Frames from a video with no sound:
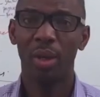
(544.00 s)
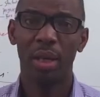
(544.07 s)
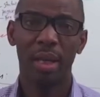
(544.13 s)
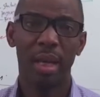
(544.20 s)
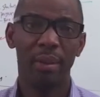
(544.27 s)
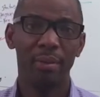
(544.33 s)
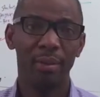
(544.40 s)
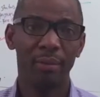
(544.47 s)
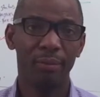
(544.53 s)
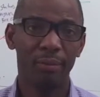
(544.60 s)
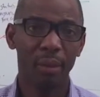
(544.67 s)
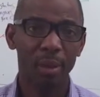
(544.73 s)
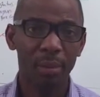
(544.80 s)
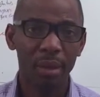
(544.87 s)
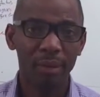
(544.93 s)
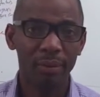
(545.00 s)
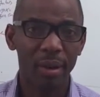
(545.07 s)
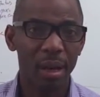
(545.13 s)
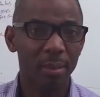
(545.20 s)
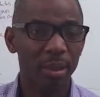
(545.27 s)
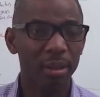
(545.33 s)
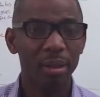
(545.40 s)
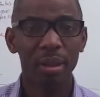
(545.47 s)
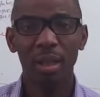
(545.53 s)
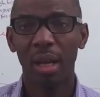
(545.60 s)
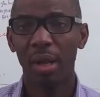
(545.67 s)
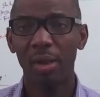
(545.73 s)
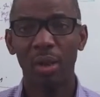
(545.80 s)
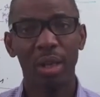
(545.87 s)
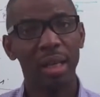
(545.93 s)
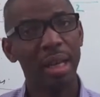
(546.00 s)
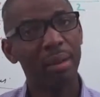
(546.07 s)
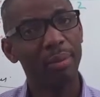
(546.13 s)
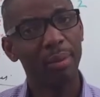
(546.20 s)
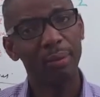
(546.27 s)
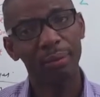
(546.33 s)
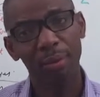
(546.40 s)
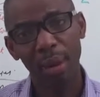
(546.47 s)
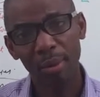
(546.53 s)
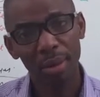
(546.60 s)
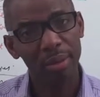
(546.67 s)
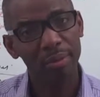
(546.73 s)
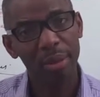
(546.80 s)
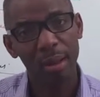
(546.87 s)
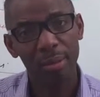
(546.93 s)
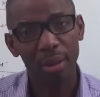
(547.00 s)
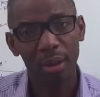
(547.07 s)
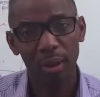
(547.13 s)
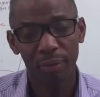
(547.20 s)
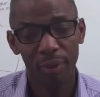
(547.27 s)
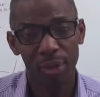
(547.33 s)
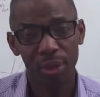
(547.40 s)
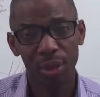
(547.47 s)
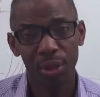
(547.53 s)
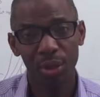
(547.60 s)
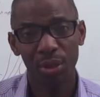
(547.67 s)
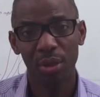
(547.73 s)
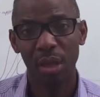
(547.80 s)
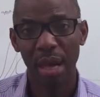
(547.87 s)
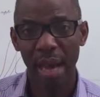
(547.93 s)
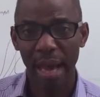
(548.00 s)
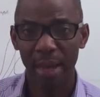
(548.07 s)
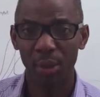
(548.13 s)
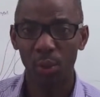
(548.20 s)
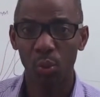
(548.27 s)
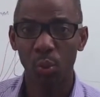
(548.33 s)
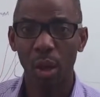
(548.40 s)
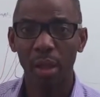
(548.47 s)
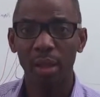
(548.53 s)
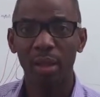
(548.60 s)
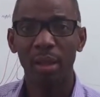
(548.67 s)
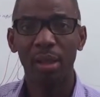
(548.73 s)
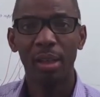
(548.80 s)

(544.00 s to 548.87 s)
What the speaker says: you can have informal verbal, and you can have a formal verbal conversation as well.